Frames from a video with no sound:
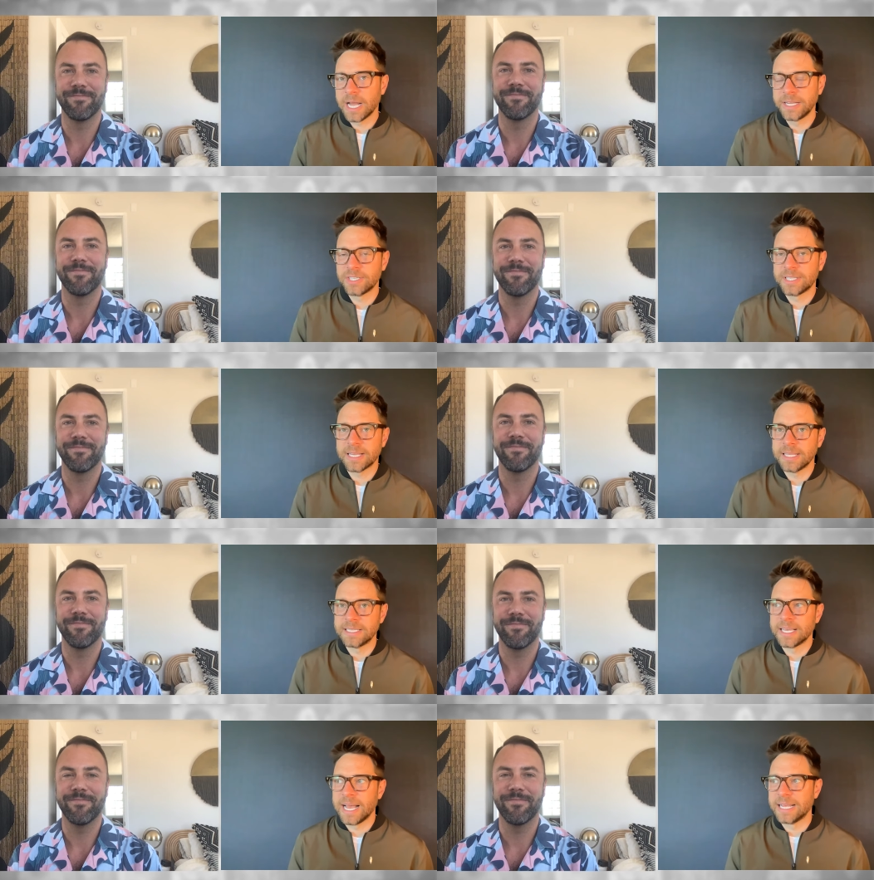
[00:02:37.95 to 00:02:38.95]
Speaker 1: I just think
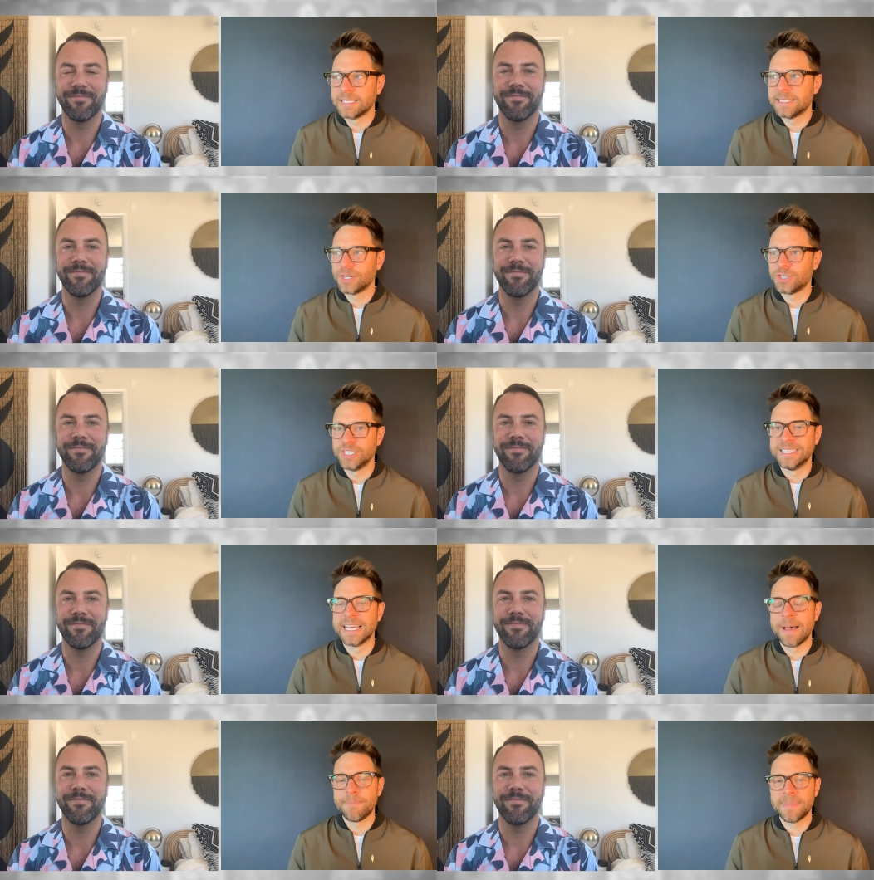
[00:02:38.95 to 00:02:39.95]
Lisa has such
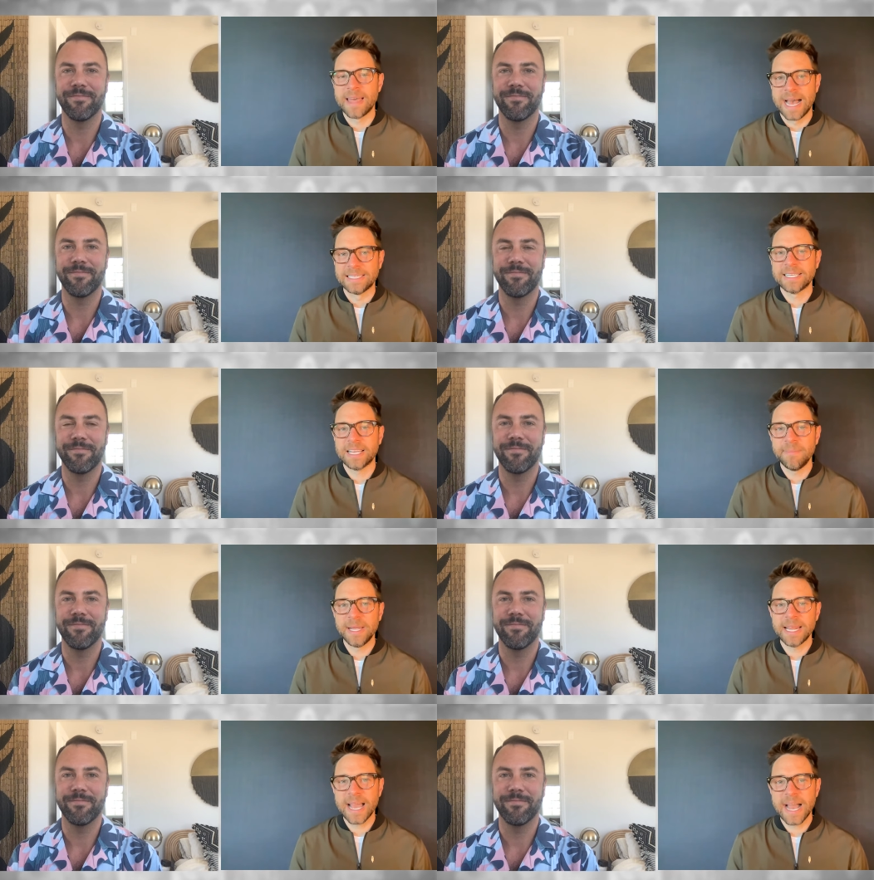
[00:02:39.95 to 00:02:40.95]
depth as a
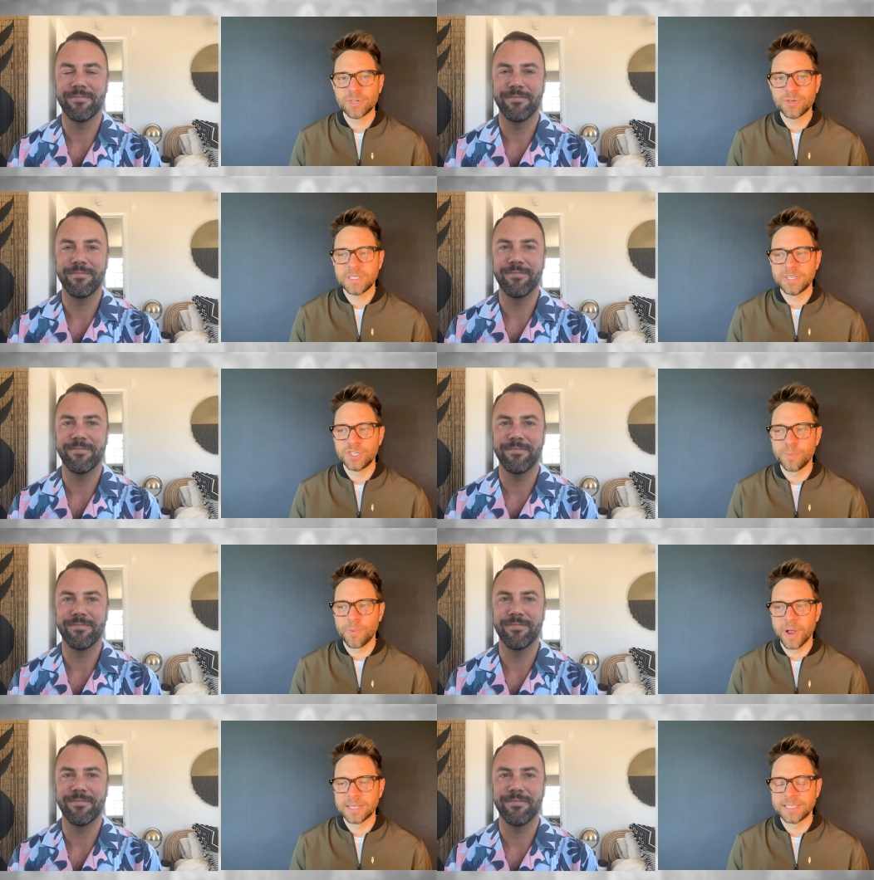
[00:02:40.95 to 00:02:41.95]
comedic actress and she
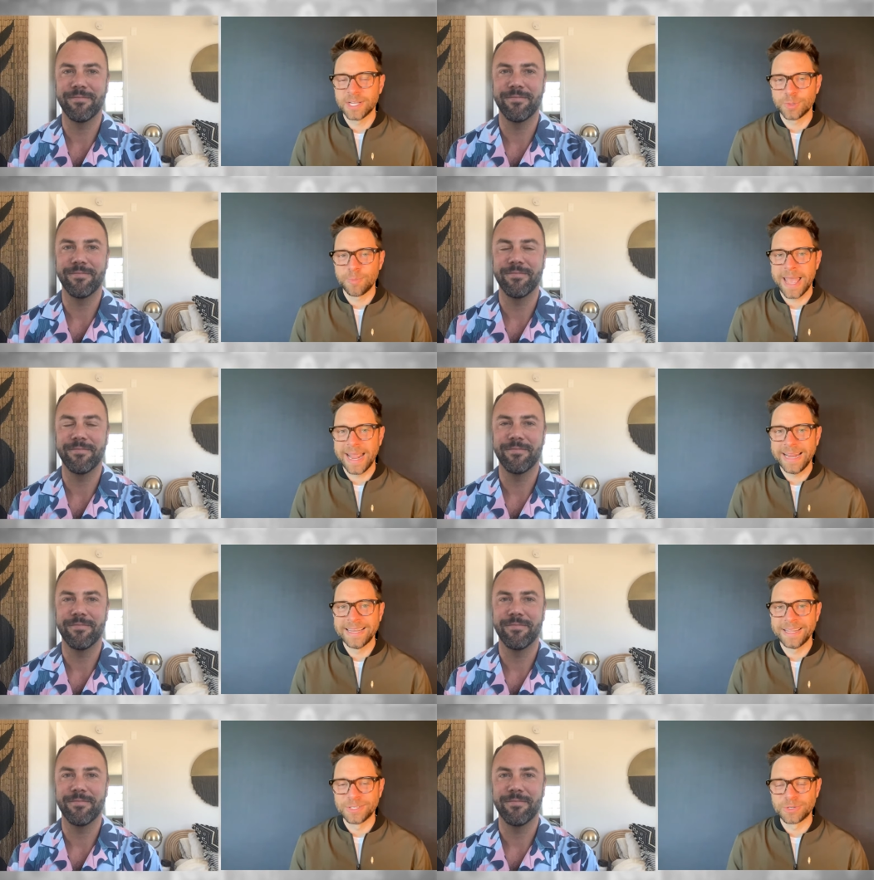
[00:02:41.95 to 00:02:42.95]
brings such
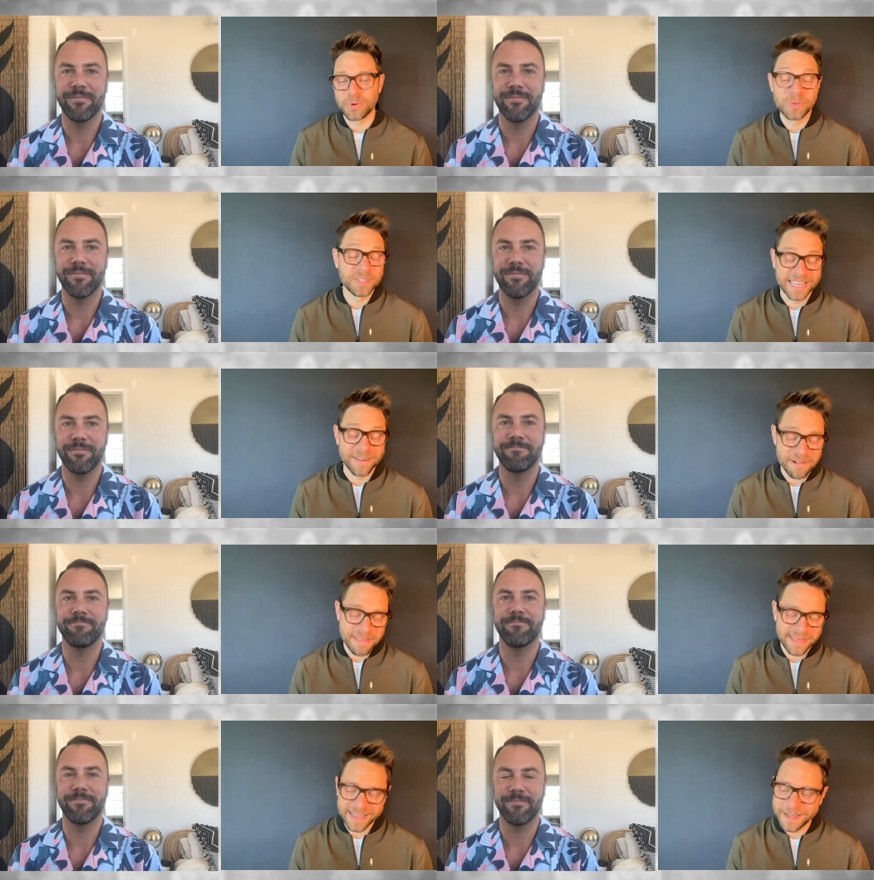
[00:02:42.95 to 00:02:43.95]
pain and truth to
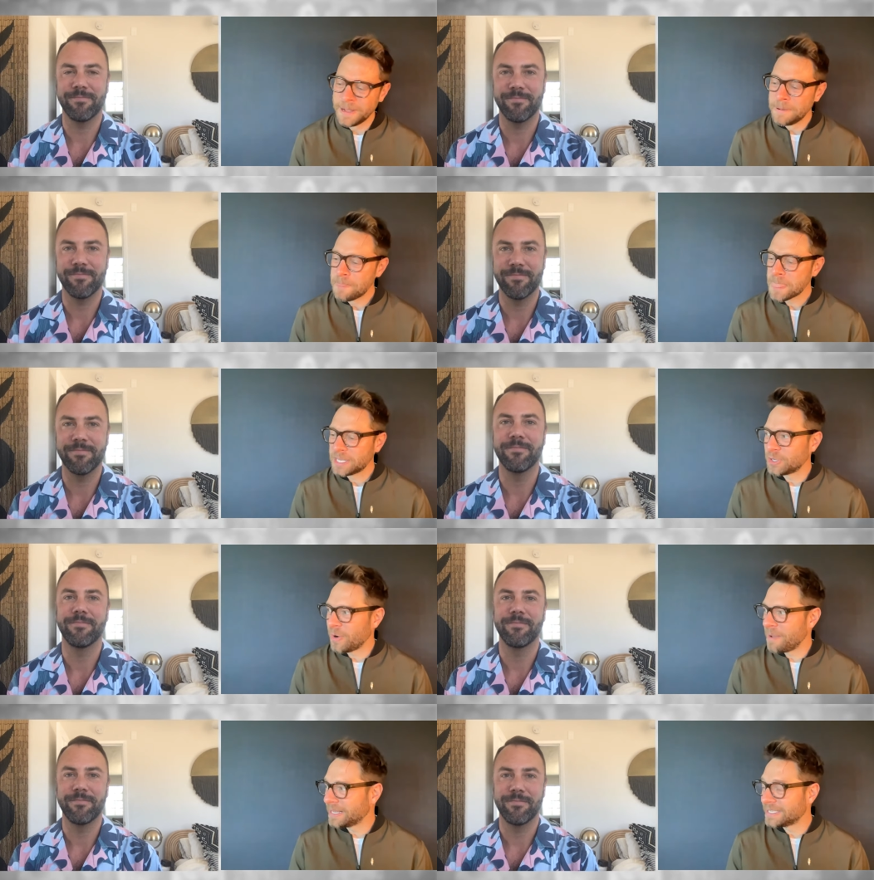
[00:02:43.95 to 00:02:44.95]
everything.
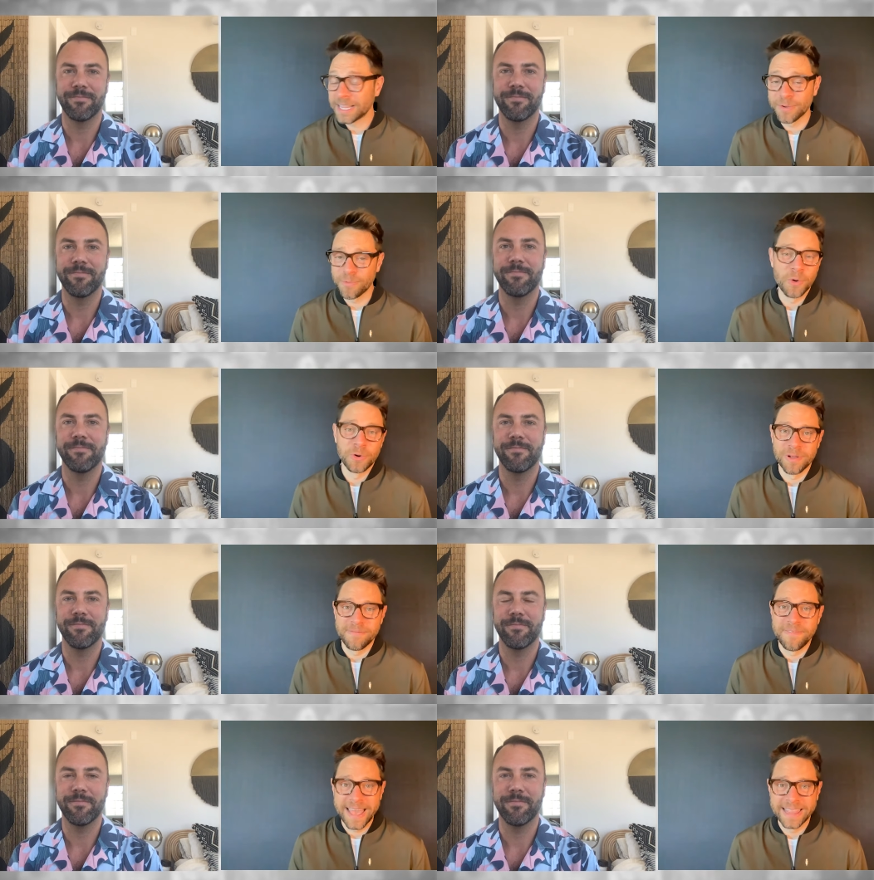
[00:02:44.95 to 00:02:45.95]
So I basically wrote her a
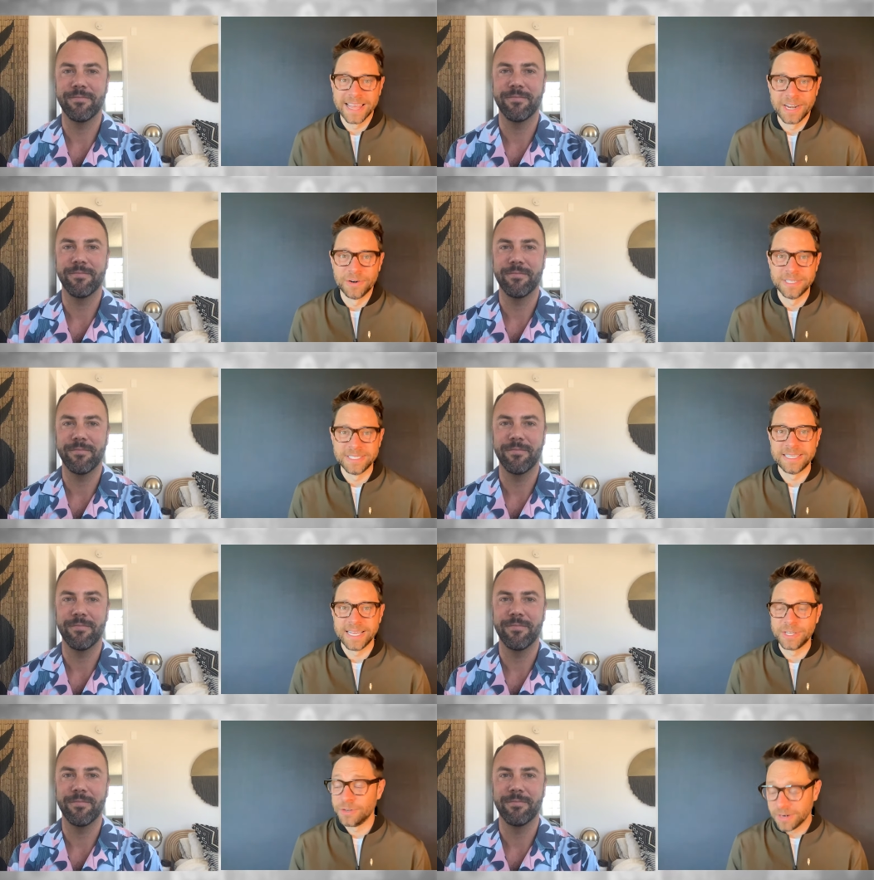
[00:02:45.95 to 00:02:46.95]
fan letter and
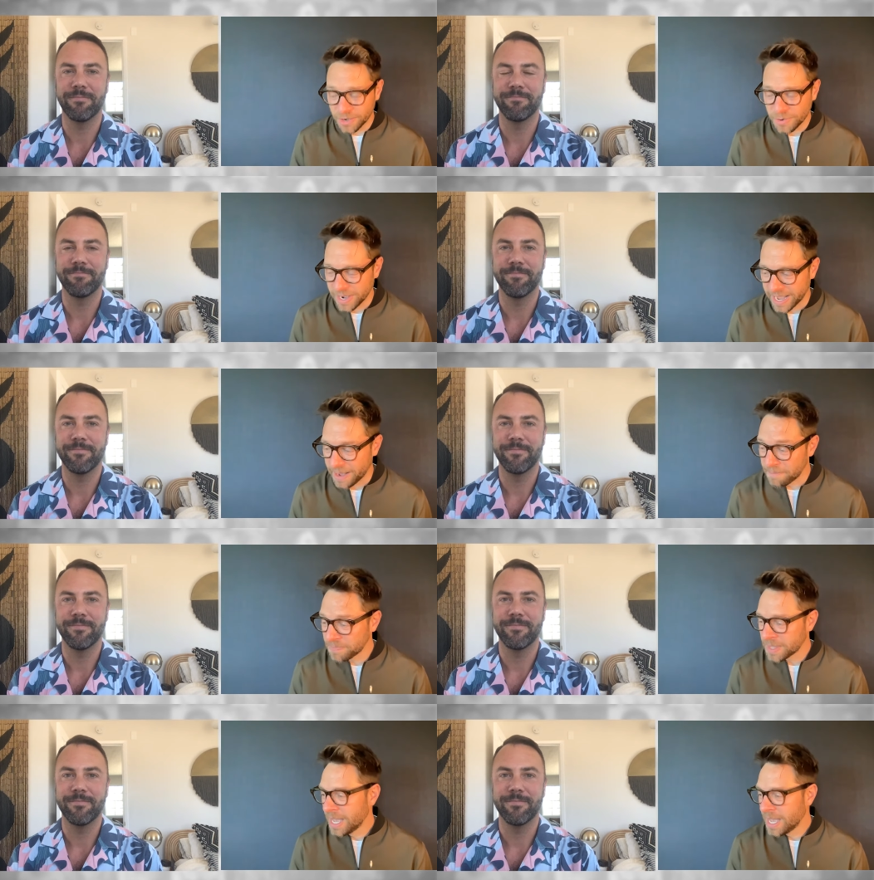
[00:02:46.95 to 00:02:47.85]
said, You don't know who I am.